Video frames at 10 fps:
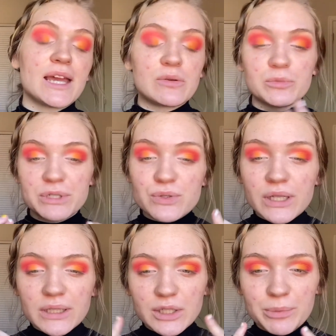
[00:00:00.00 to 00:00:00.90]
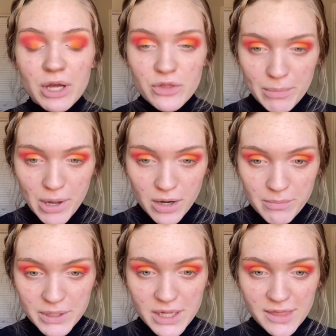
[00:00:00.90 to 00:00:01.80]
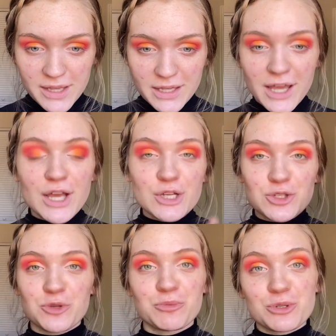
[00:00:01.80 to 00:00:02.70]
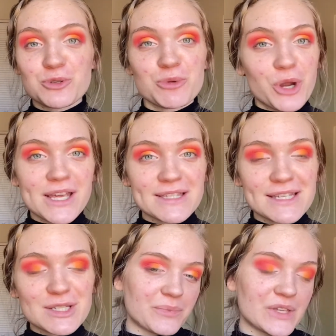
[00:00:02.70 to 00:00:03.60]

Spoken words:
I will be doing a little bit on the bottom, but nothing super crazy.